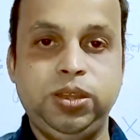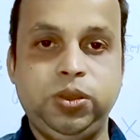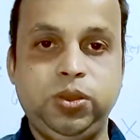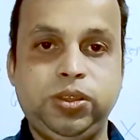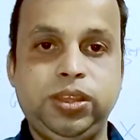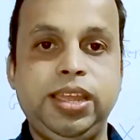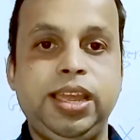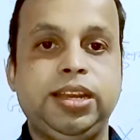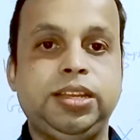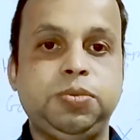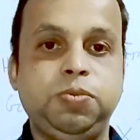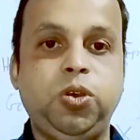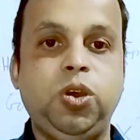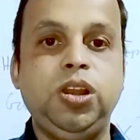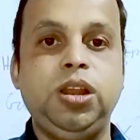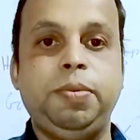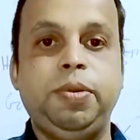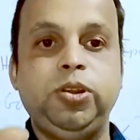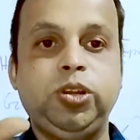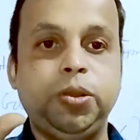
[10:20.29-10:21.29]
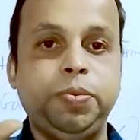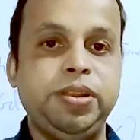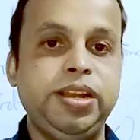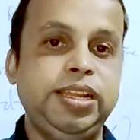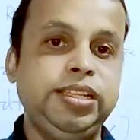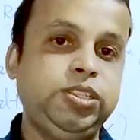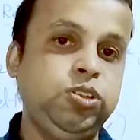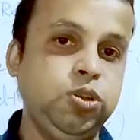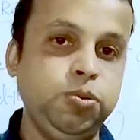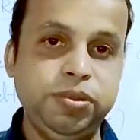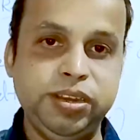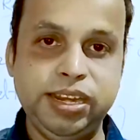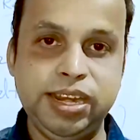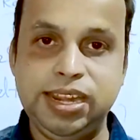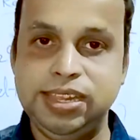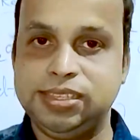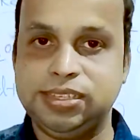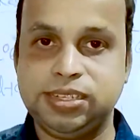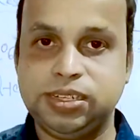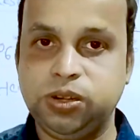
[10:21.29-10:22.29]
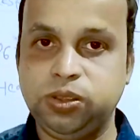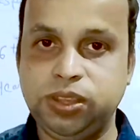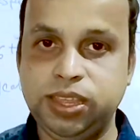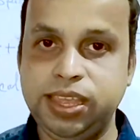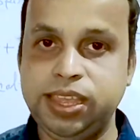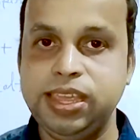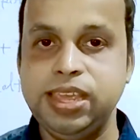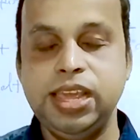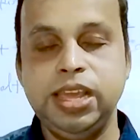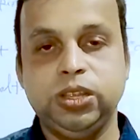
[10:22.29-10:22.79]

Okay, a small amount of energy will be released. Okay.